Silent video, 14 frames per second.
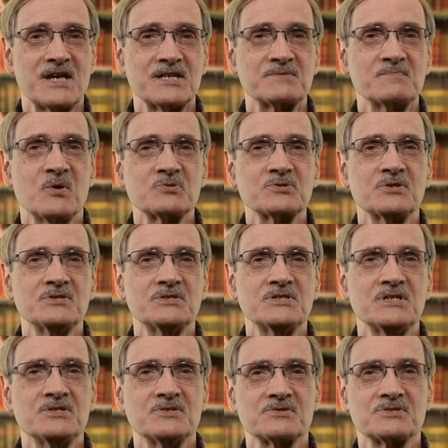as most good
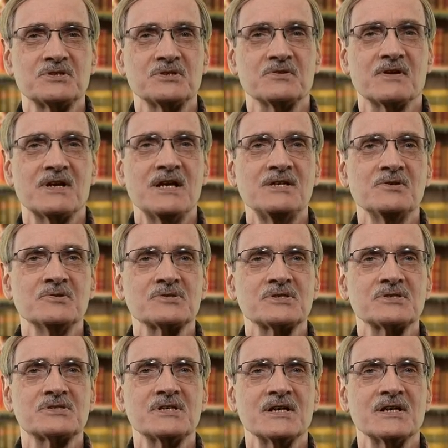teachers do, and he uses